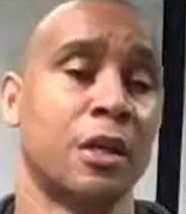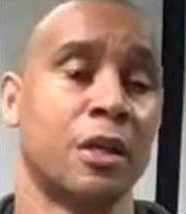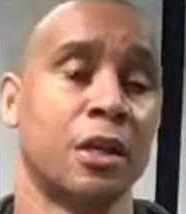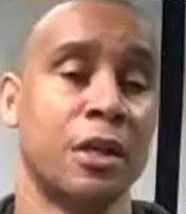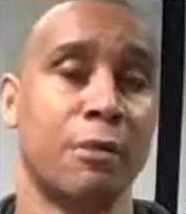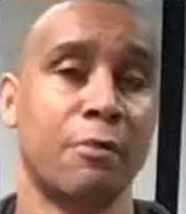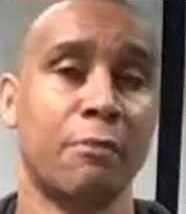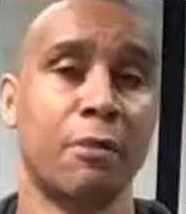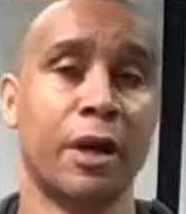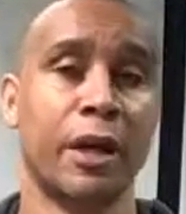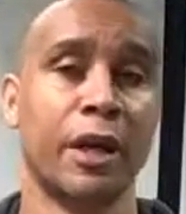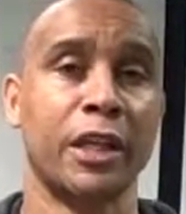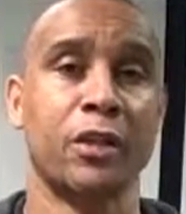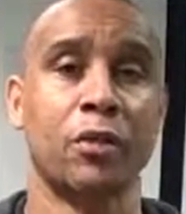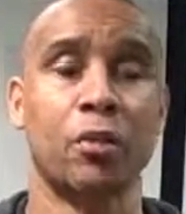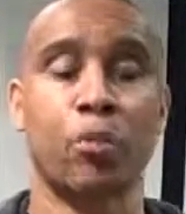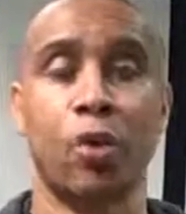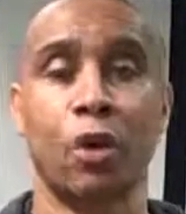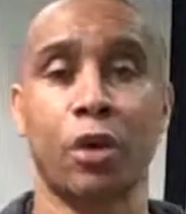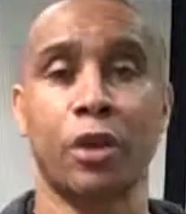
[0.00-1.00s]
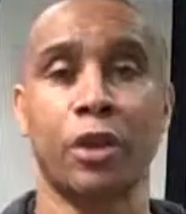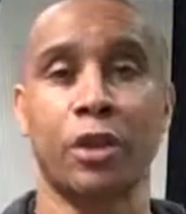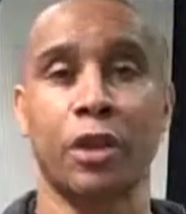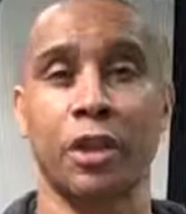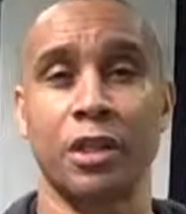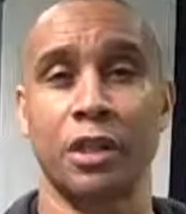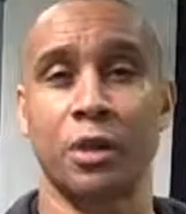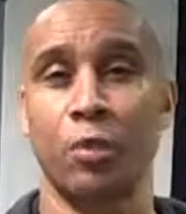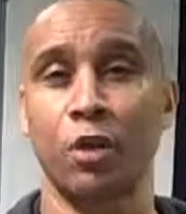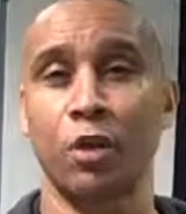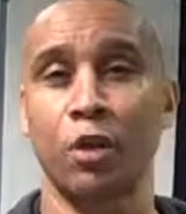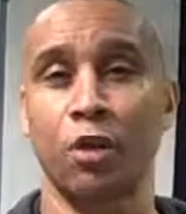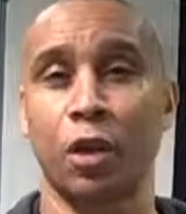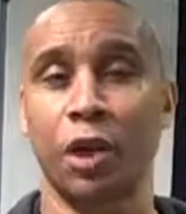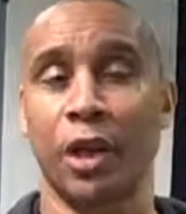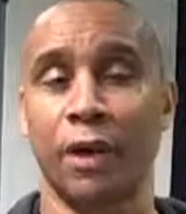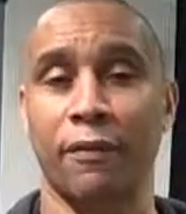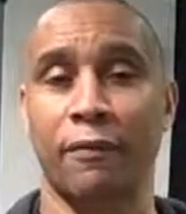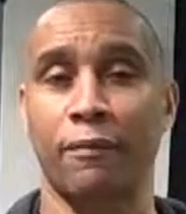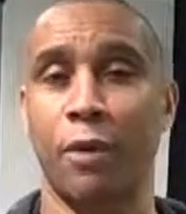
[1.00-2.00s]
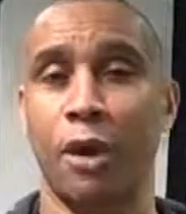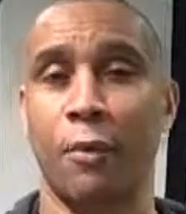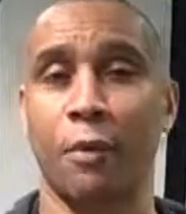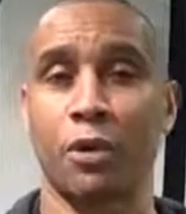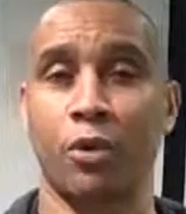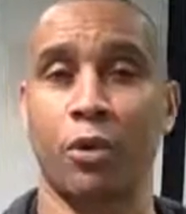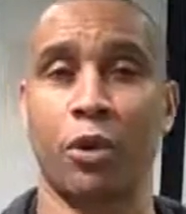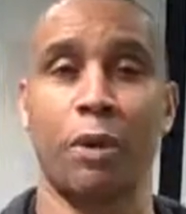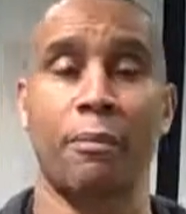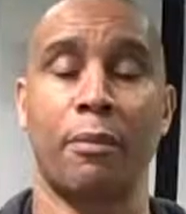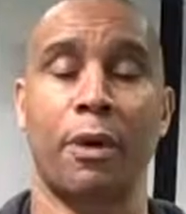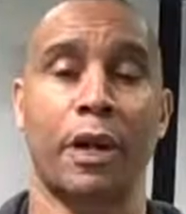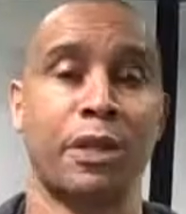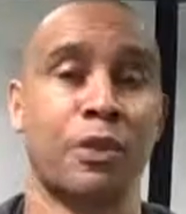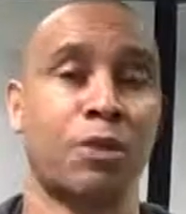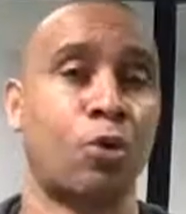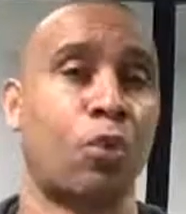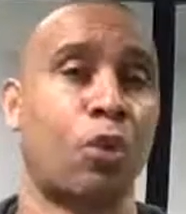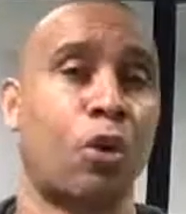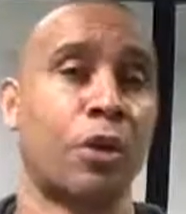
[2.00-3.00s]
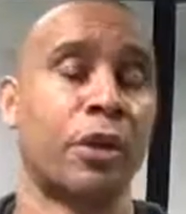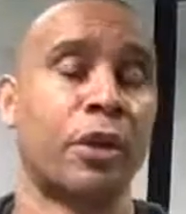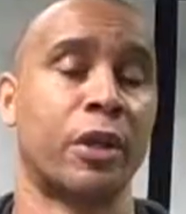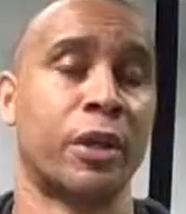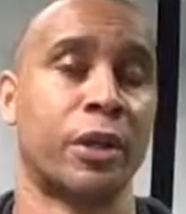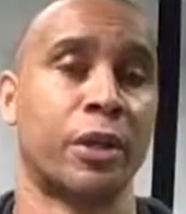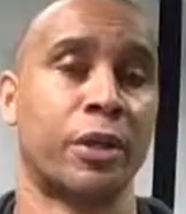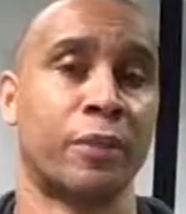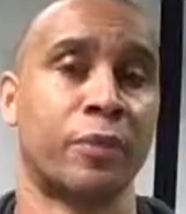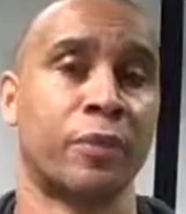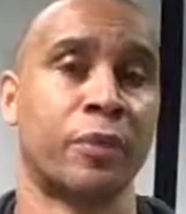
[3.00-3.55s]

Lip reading: your mind wanders, and we all have moments where our minds wander.